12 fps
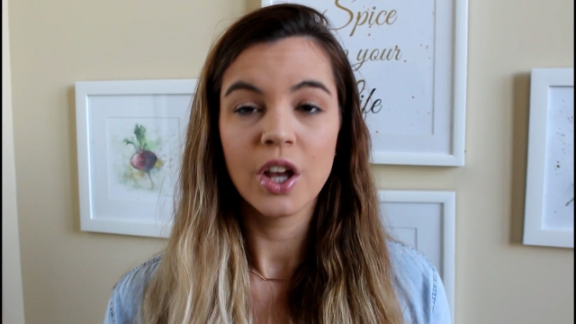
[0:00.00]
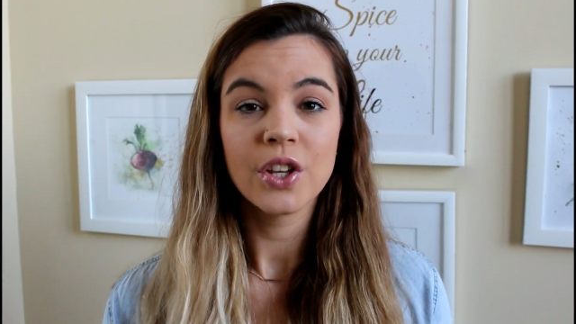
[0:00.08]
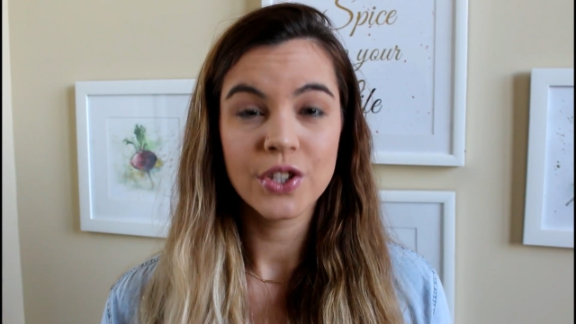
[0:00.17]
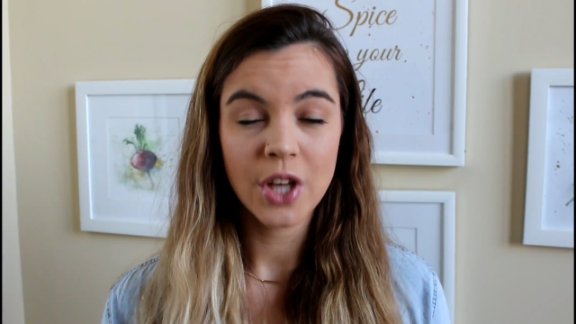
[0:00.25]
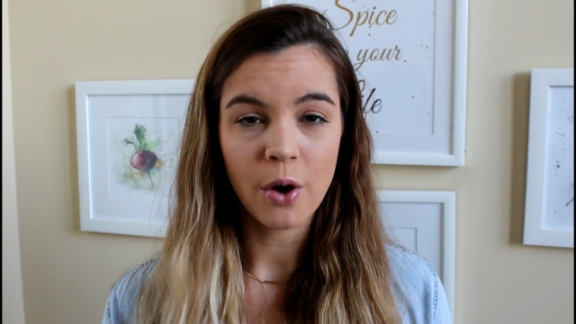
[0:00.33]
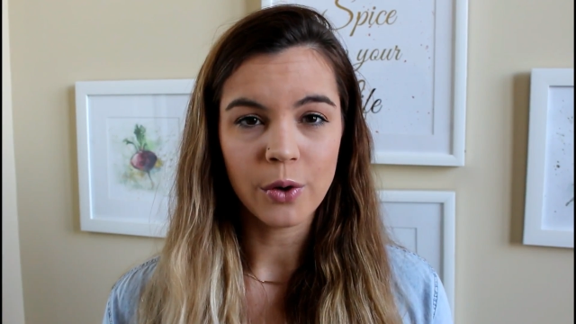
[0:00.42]

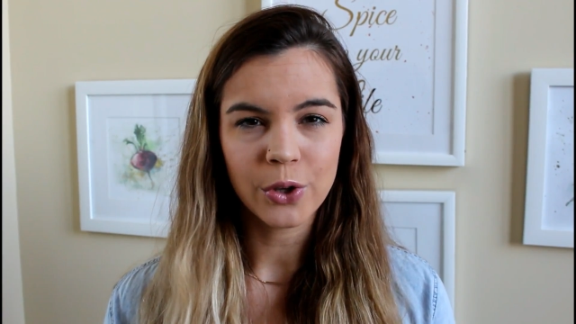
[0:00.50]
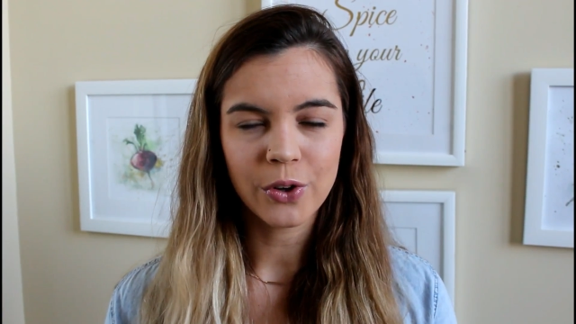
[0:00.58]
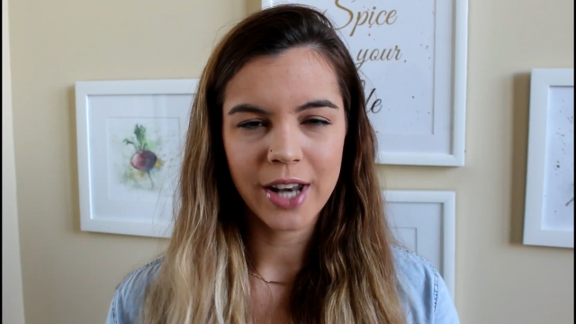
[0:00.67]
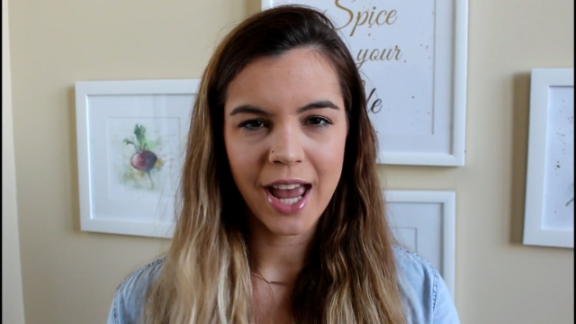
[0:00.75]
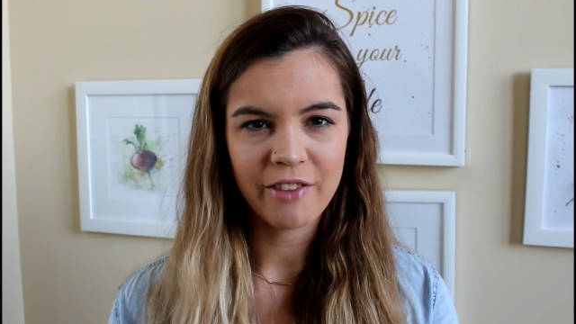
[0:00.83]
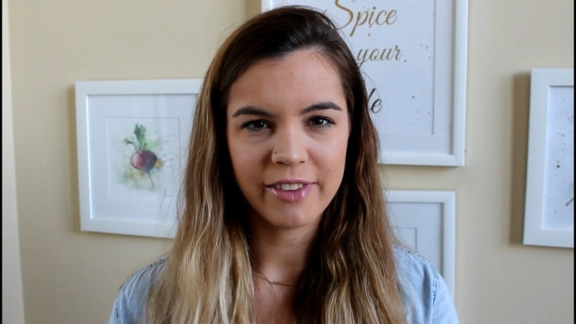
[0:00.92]
So you
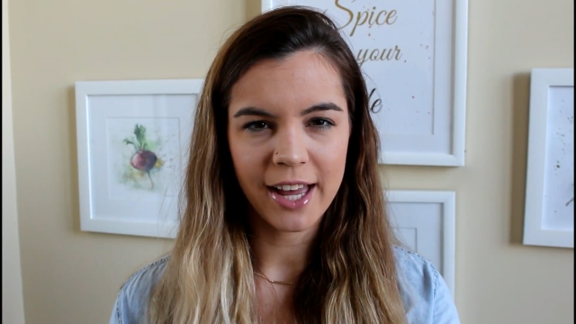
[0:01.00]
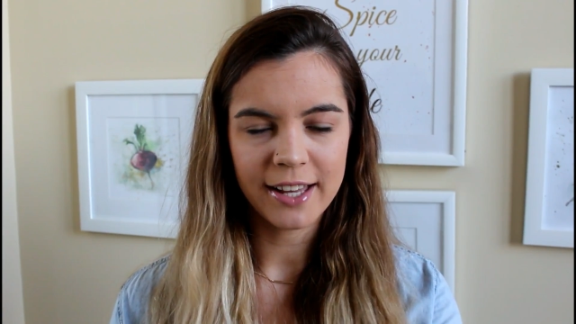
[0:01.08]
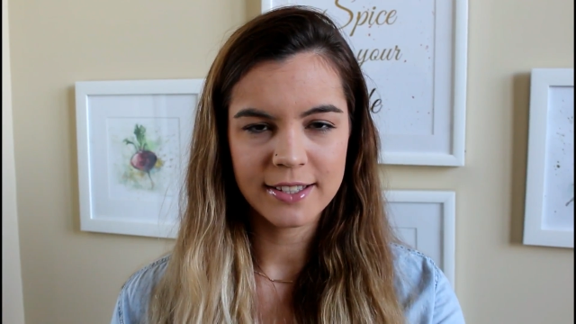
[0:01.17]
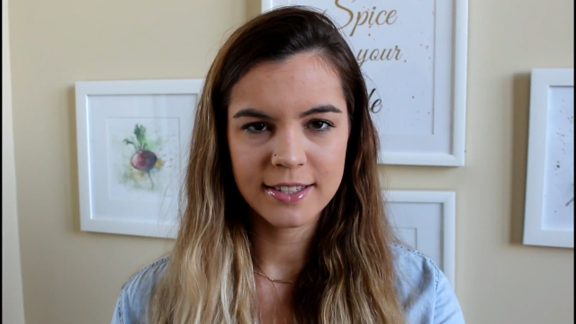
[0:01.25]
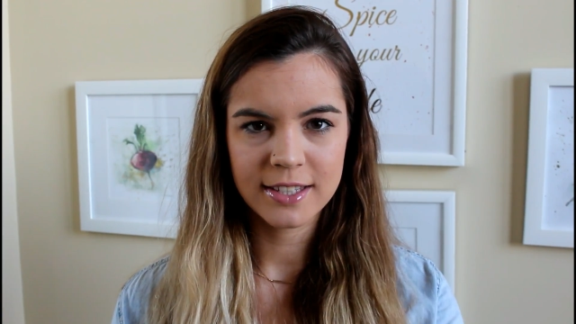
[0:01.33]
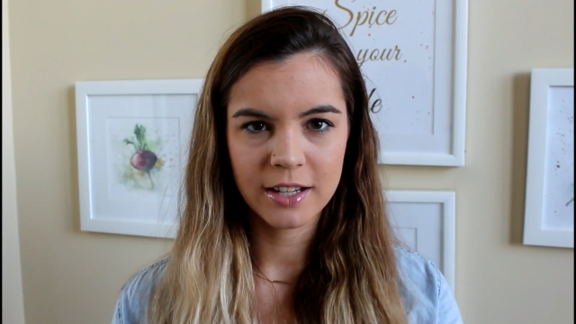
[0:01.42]
could have
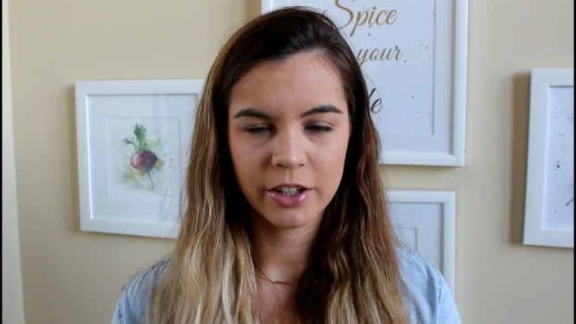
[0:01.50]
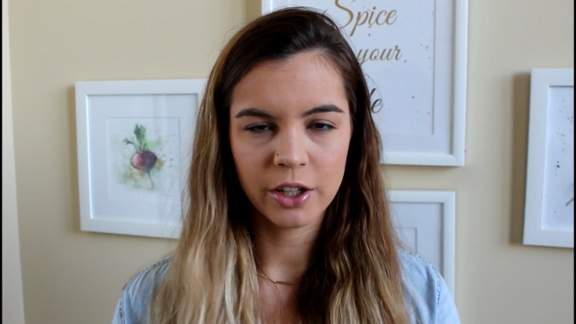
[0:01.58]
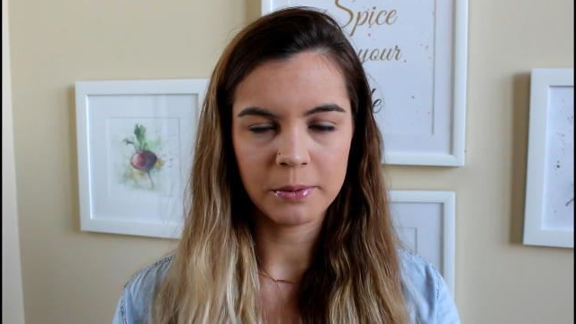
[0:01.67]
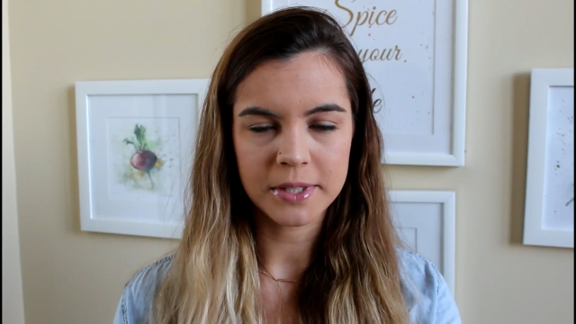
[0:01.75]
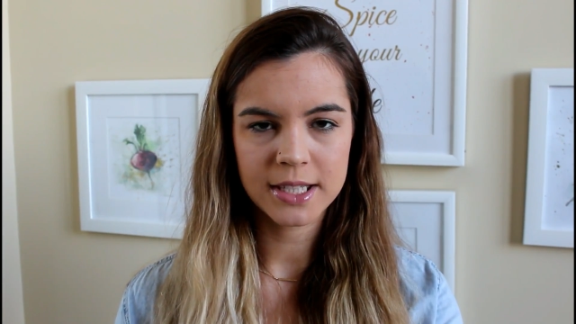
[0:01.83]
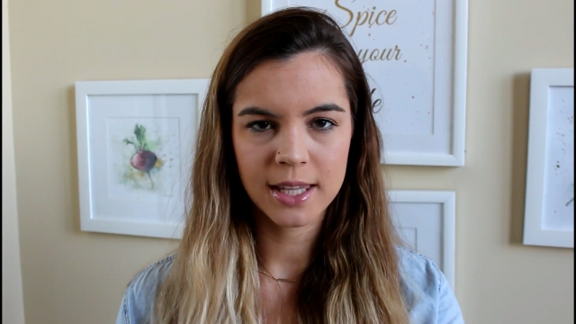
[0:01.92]
that
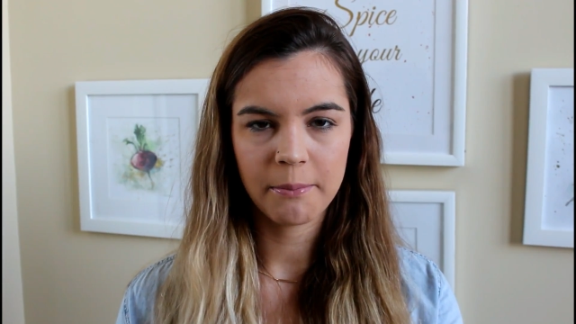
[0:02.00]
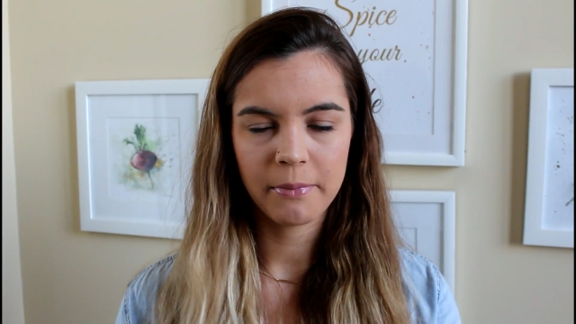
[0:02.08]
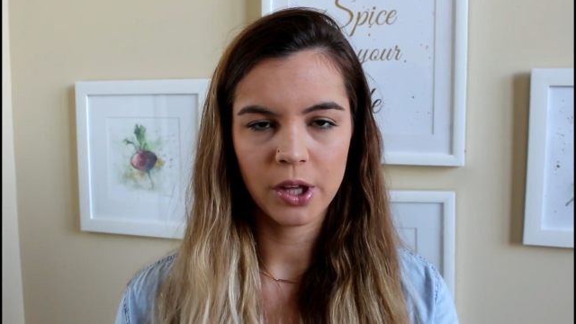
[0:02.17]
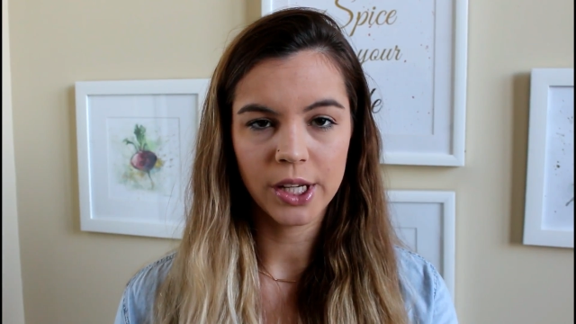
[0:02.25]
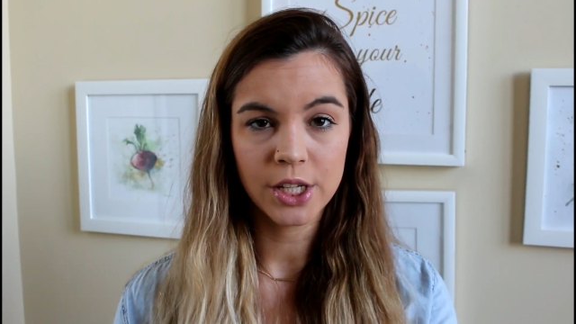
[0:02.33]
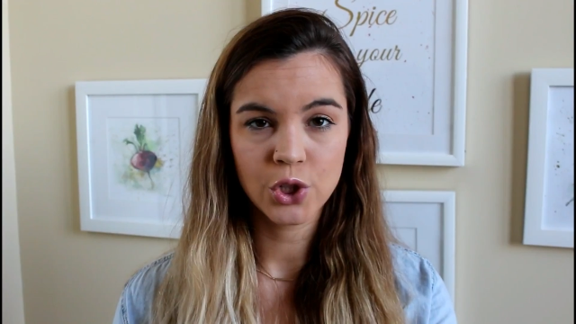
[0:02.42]
cereal with skim milk,